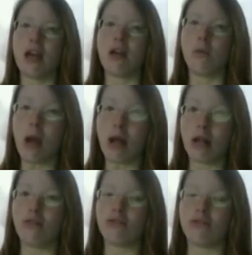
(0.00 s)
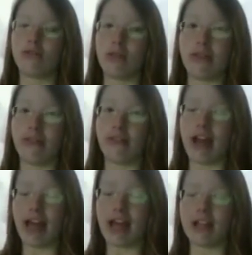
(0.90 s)
Well, if
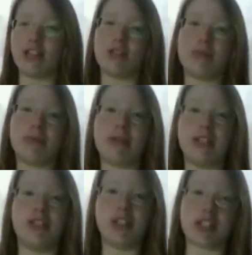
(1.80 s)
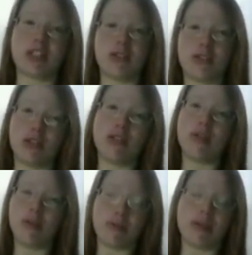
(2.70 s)
I had to choose between just those two, it
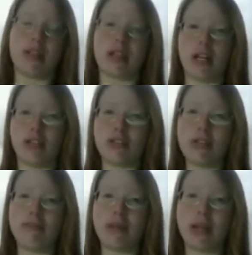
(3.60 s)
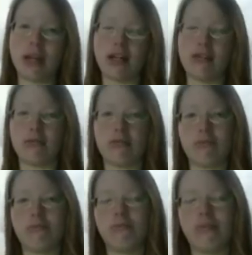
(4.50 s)
would be in the country, but
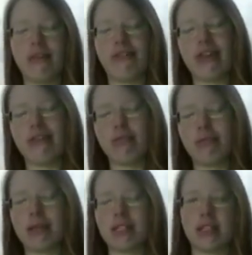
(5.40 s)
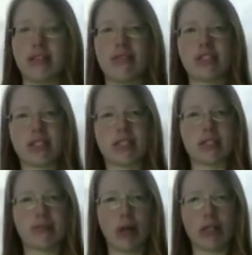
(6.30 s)
my favorite place to live is in a
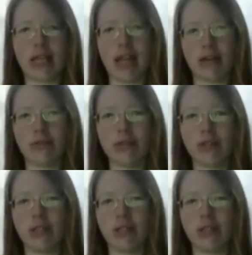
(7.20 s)
small town.